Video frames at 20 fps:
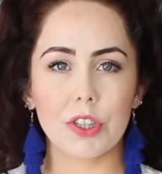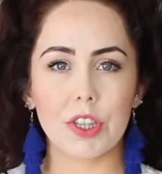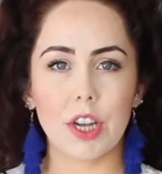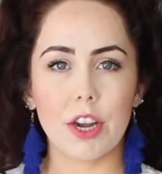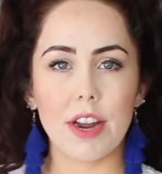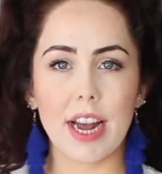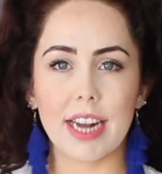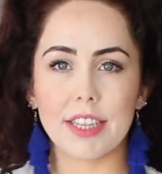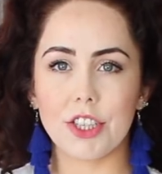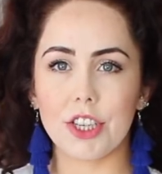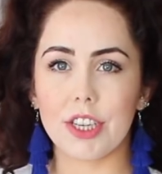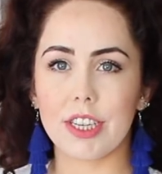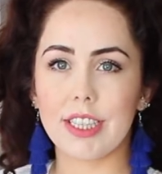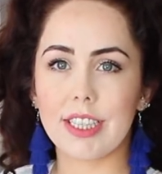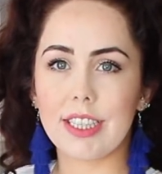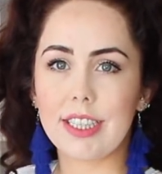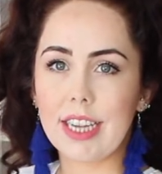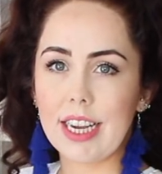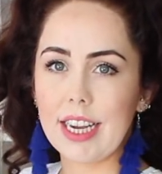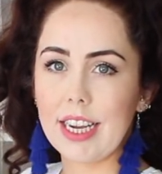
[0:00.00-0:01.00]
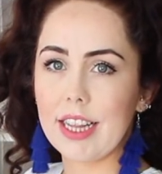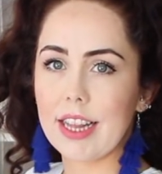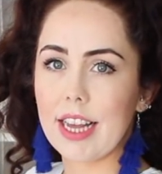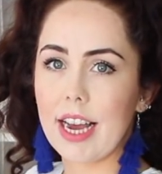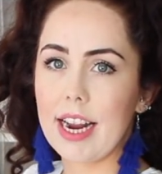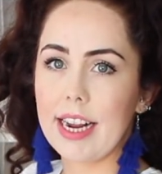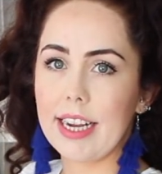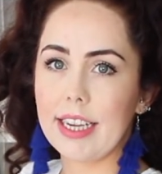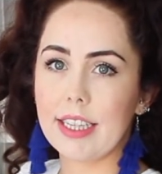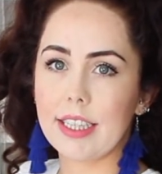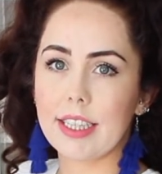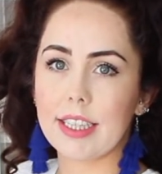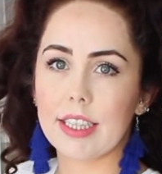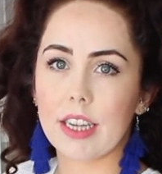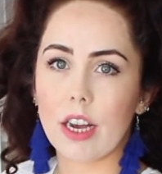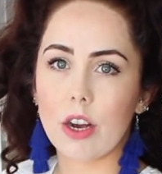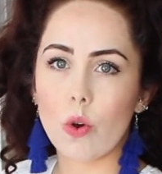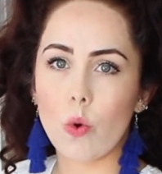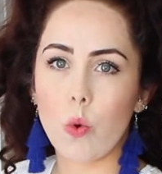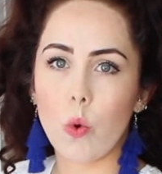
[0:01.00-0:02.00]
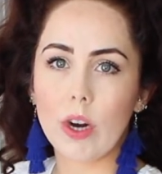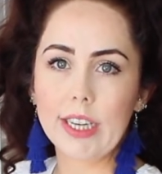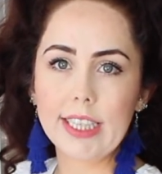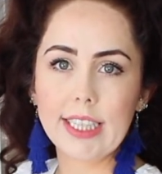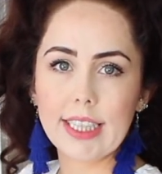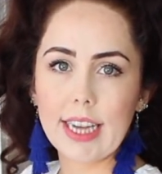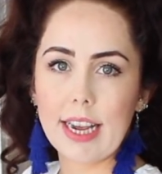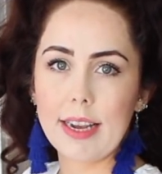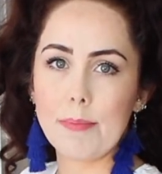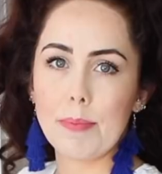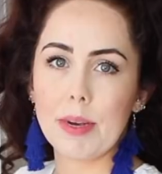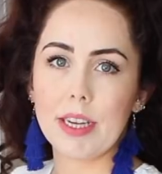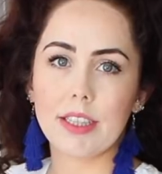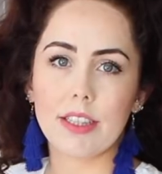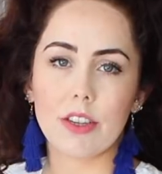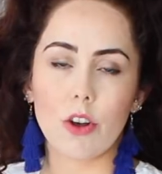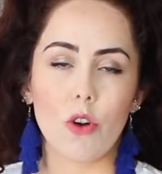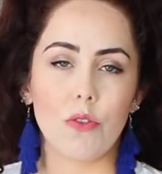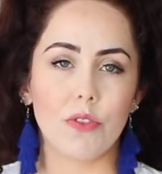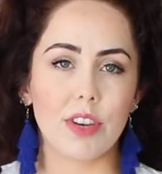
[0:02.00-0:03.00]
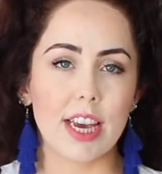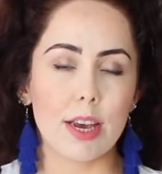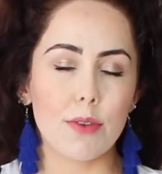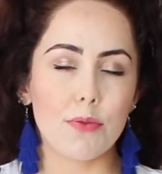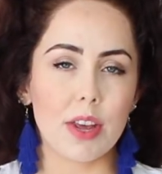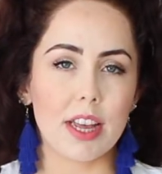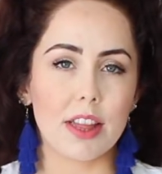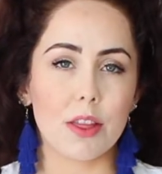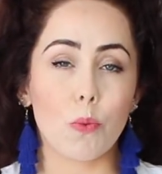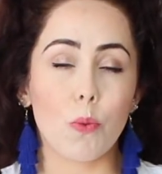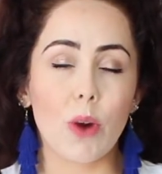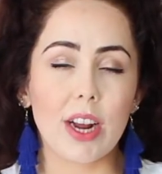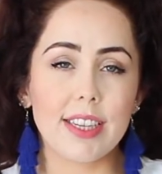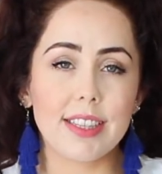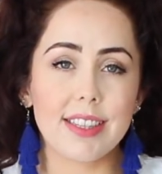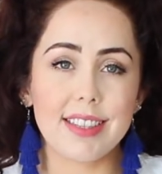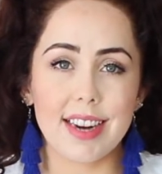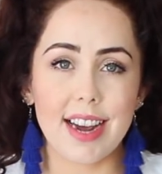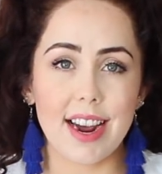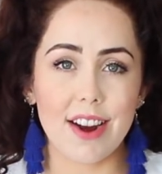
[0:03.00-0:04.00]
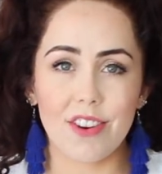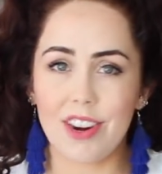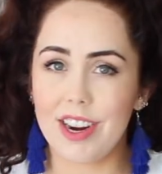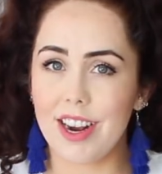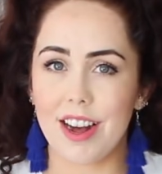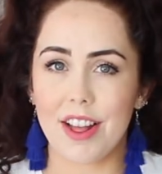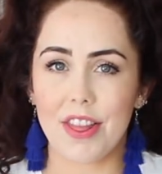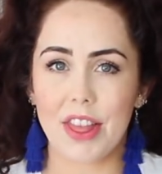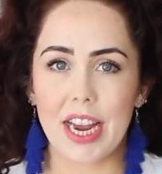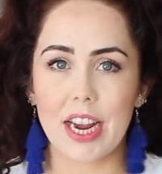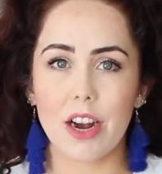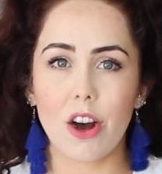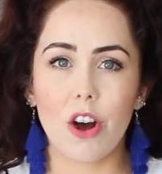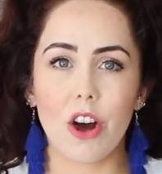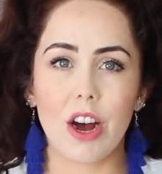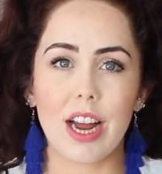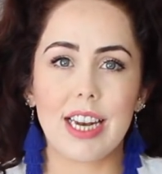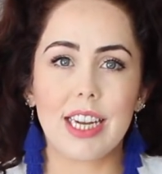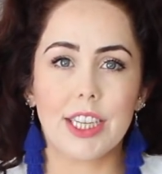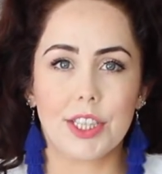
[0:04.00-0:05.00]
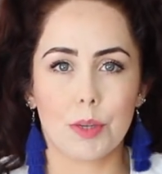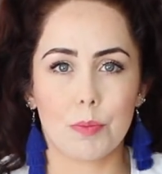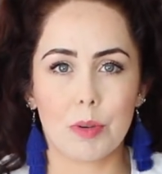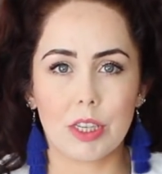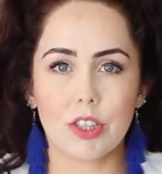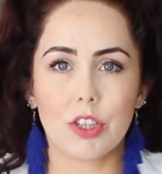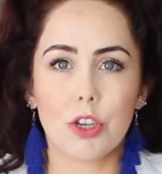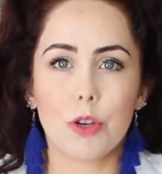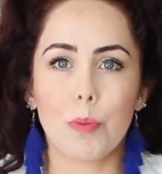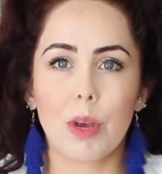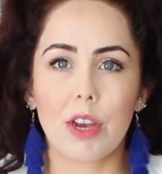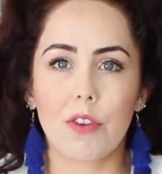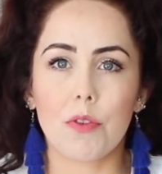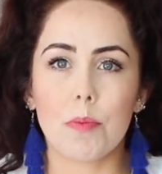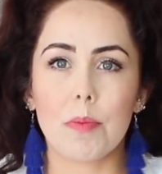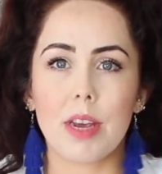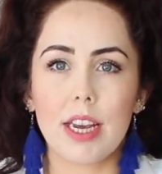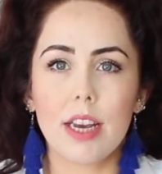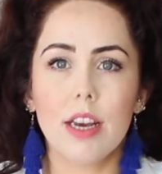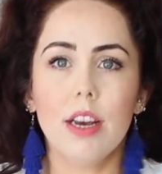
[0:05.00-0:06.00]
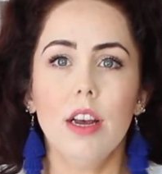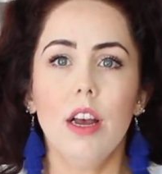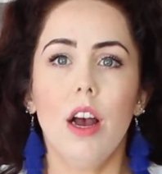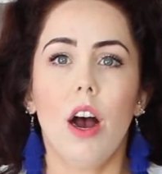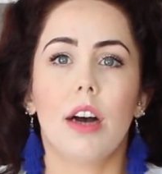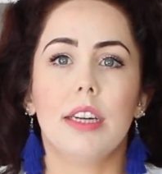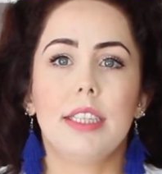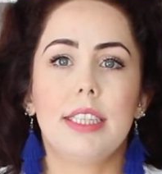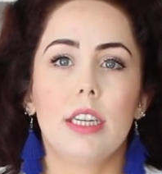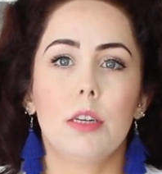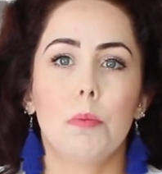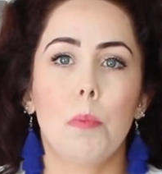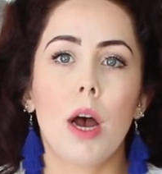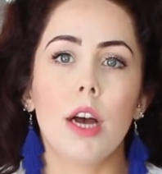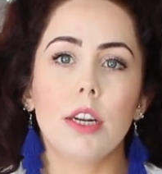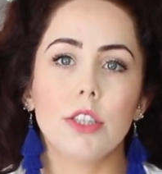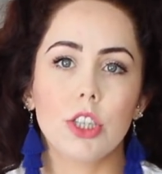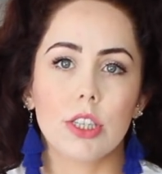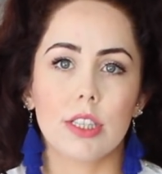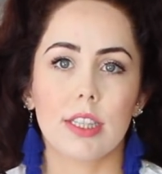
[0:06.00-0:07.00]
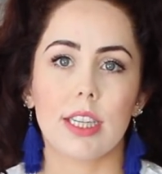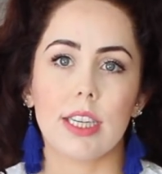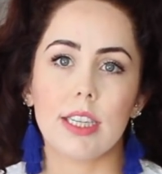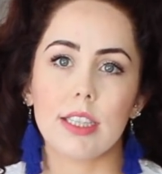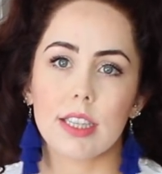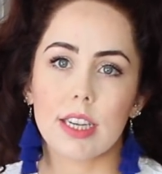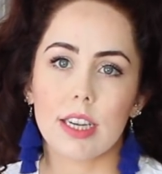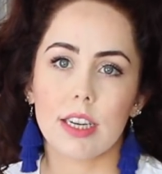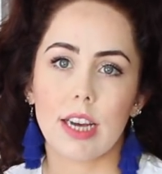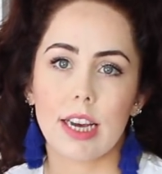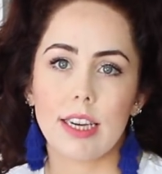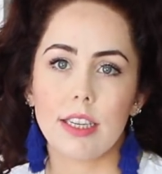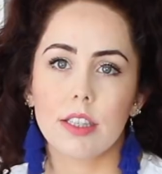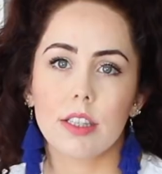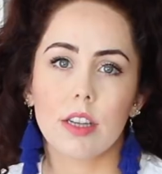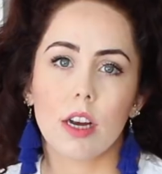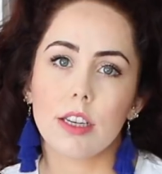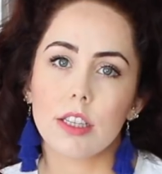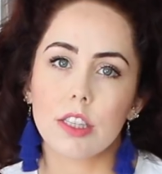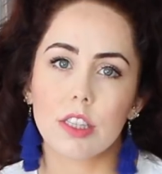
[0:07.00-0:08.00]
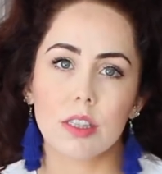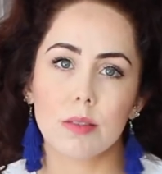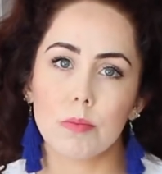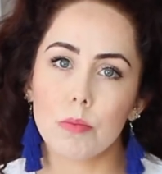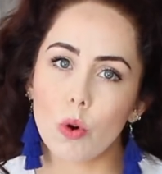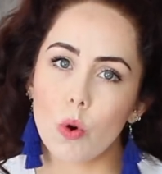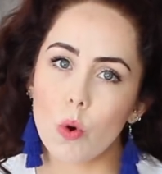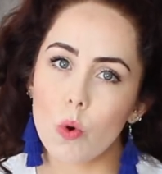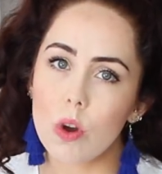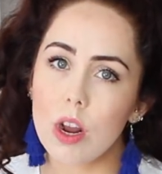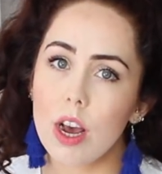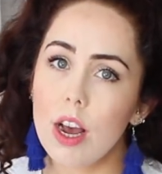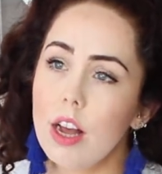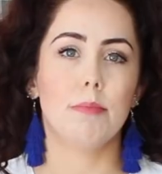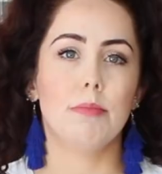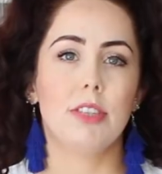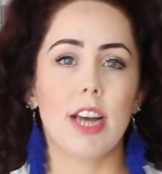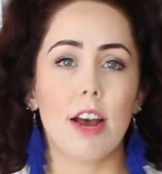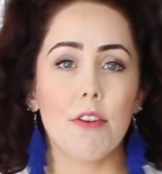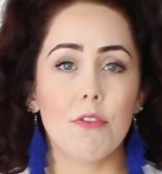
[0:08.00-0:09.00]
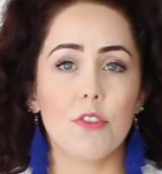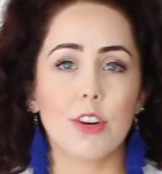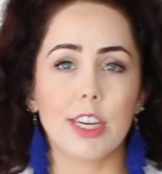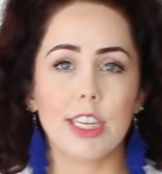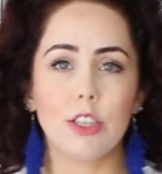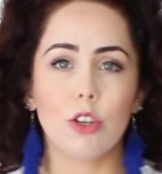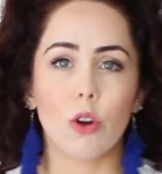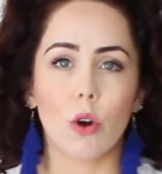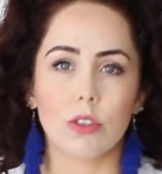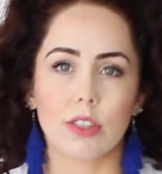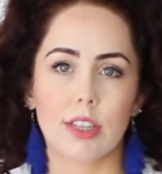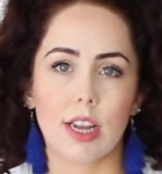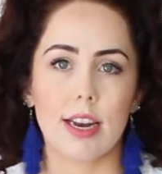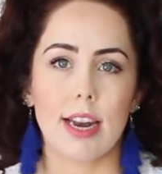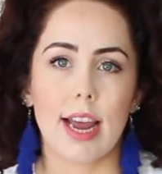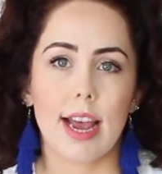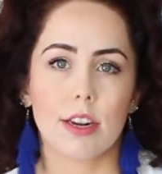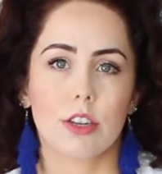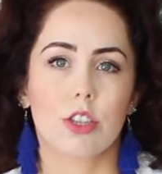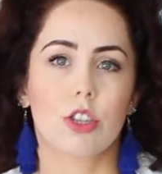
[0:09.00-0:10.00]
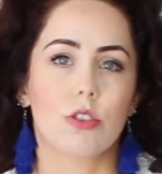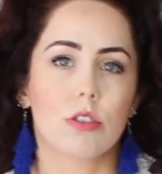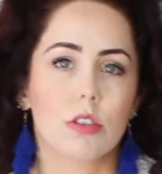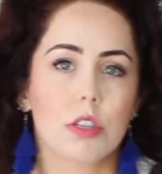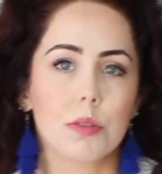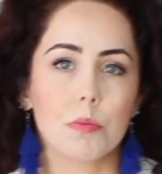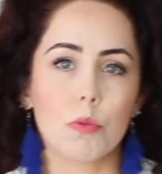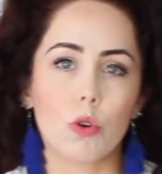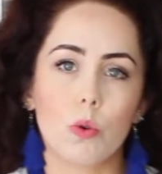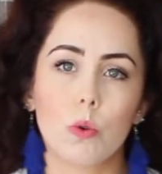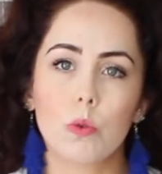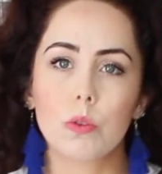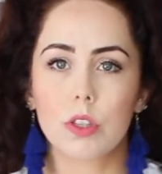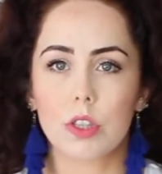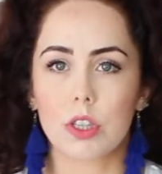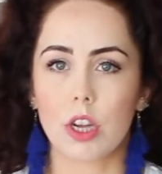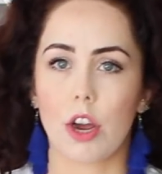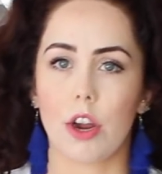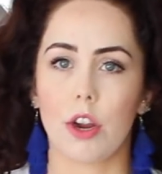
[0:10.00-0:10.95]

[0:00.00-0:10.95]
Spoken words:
Also, as you can see, there is quite a bit of give in the waist area. They are a little bit too big for me. I did purchase these in a size small. I'm definitely not an extra small, so